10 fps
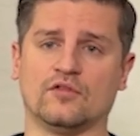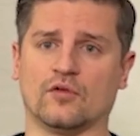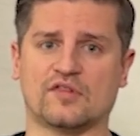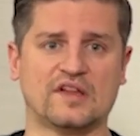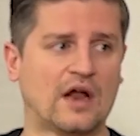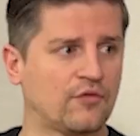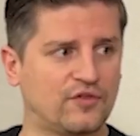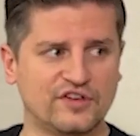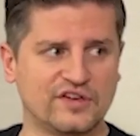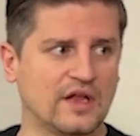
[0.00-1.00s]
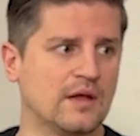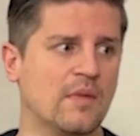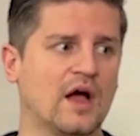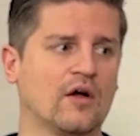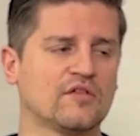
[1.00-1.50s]
send out phishing
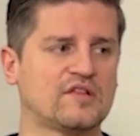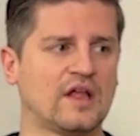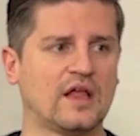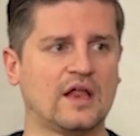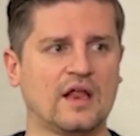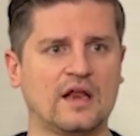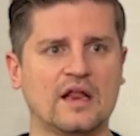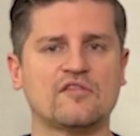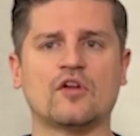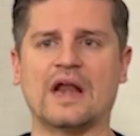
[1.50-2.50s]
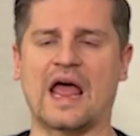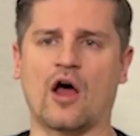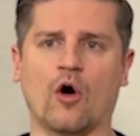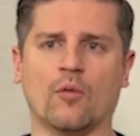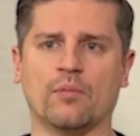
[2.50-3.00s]
emails. It is going to
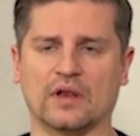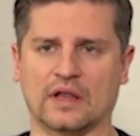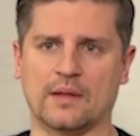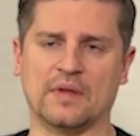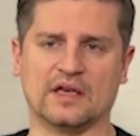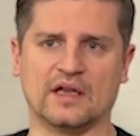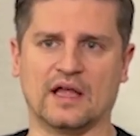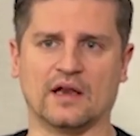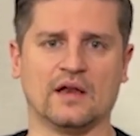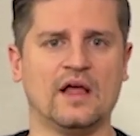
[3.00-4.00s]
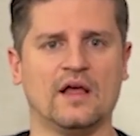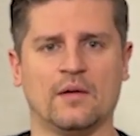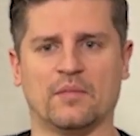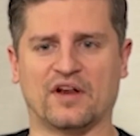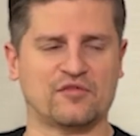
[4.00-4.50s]
help limit it.
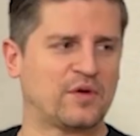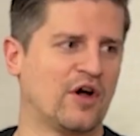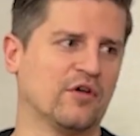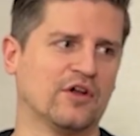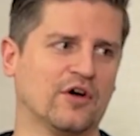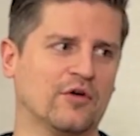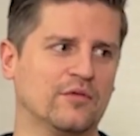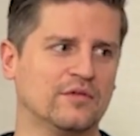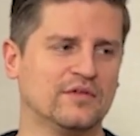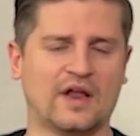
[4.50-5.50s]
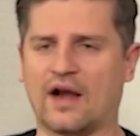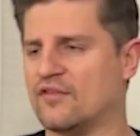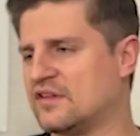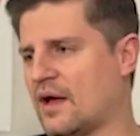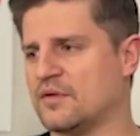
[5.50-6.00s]
But as we all know,
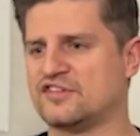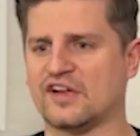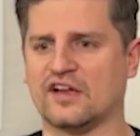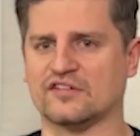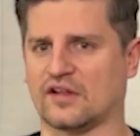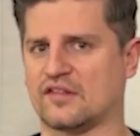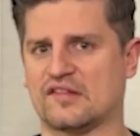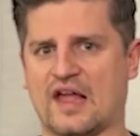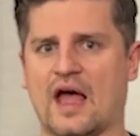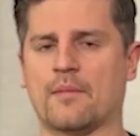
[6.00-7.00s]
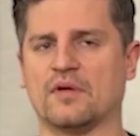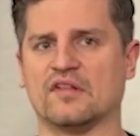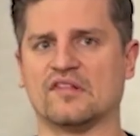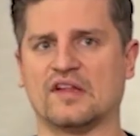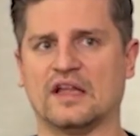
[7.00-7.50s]
every time a change like this
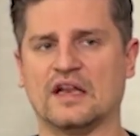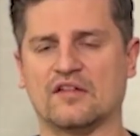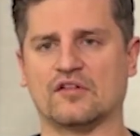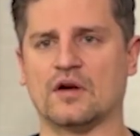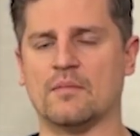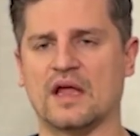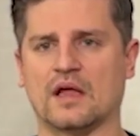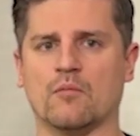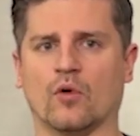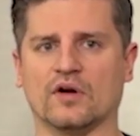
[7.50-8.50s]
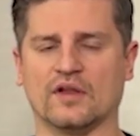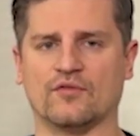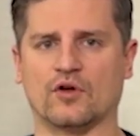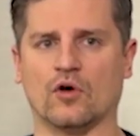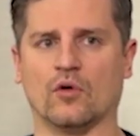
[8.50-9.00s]
happens, it is going to make it more
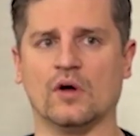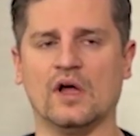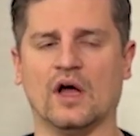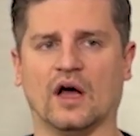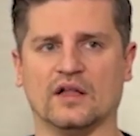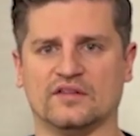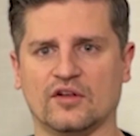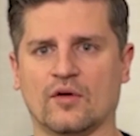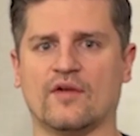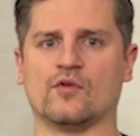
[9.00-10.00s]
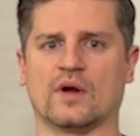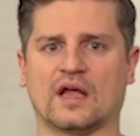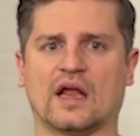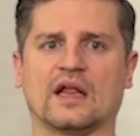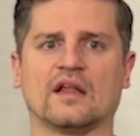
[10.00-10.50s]
difficult until everyone
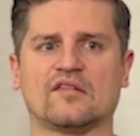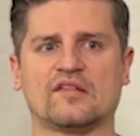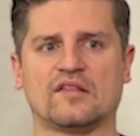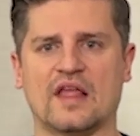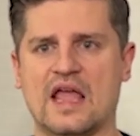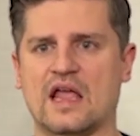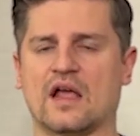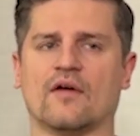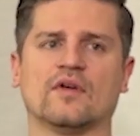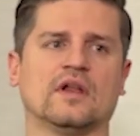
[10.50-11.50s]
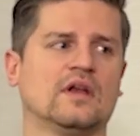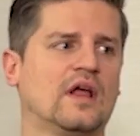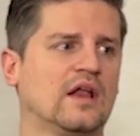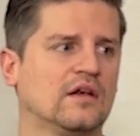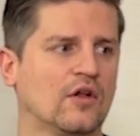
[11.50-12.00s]
kind of gets the hang of it
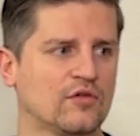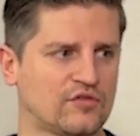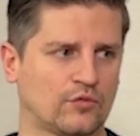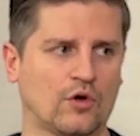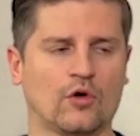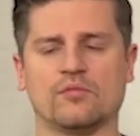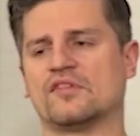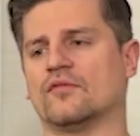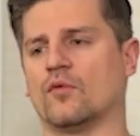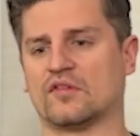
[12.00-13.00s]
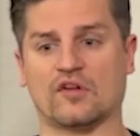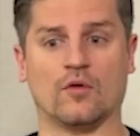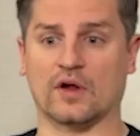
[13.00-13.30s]
and knows the ropes of what's going